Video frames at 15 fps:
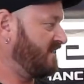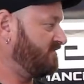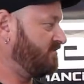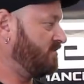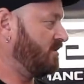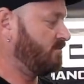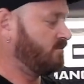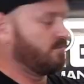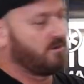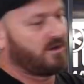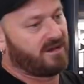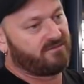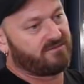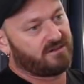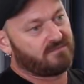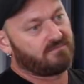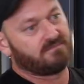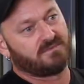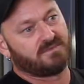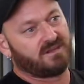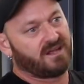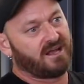If not, we might have to
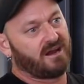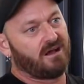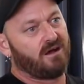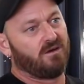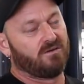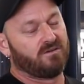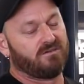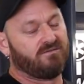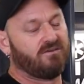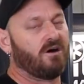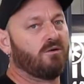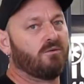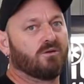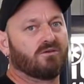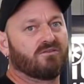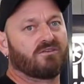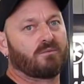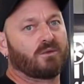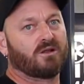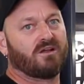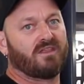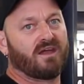cut a hole in the firewall or
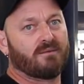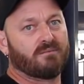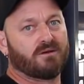something like that,